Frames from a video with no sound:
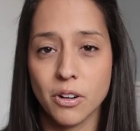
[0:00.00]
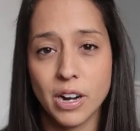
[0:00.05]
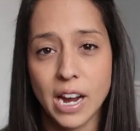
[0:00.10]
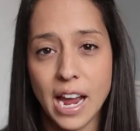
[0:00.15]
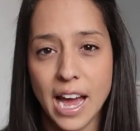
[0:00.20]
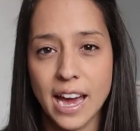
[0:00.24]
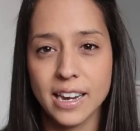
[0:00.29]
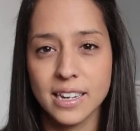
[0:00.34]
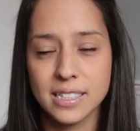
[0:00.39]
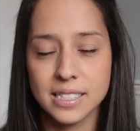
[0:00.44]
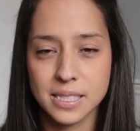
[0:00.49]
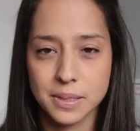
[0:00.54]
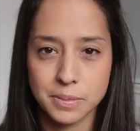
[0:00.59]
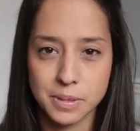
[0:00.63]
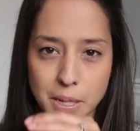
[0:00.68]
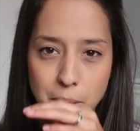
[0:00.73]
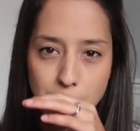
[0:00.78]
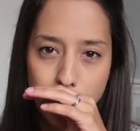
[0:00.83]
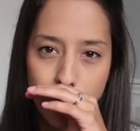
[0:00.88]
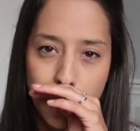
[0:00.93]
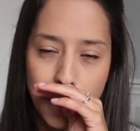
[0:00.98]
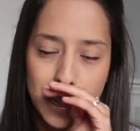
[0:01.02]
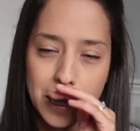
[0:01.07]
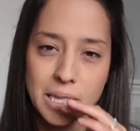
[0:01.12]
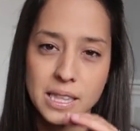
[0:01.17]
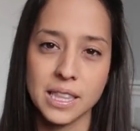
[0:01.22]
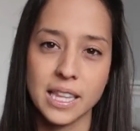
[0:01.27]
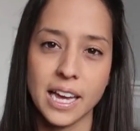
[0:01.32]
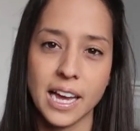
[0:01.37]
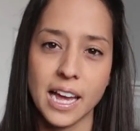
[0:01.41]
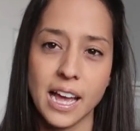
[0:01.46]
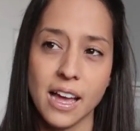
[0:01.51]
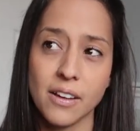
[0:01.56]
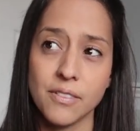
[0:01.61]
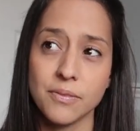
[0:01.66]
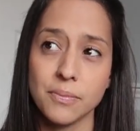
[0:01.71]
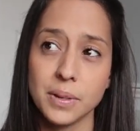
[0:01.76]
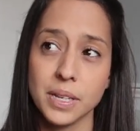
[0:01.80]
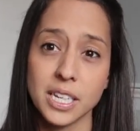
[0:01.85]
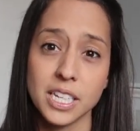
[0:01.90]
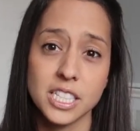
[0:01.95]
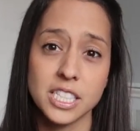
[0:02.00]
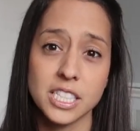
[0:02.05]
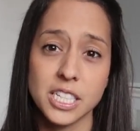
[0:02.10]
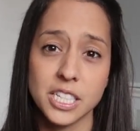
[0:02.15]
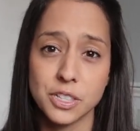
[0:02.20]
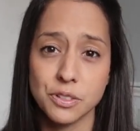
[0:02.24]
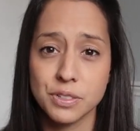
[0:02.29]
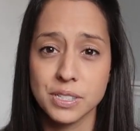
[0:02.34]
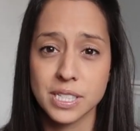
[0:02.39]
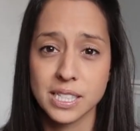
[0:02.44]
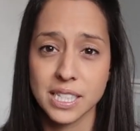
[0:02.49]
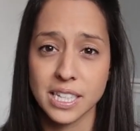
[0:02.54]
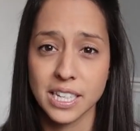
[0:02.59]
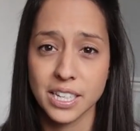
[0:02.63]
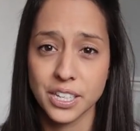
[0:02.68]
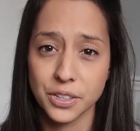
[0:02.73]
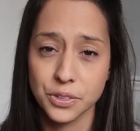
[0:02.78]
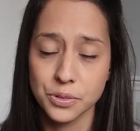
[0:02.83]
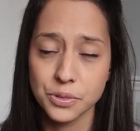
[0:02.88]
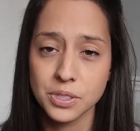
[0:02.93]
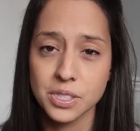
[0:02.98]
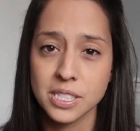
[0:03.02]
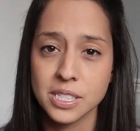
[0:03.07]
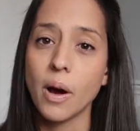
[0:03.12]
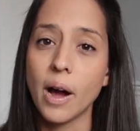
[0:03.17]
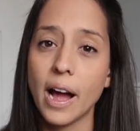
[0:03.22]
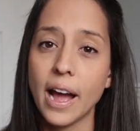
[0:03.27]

or had in September and that have been continuously used.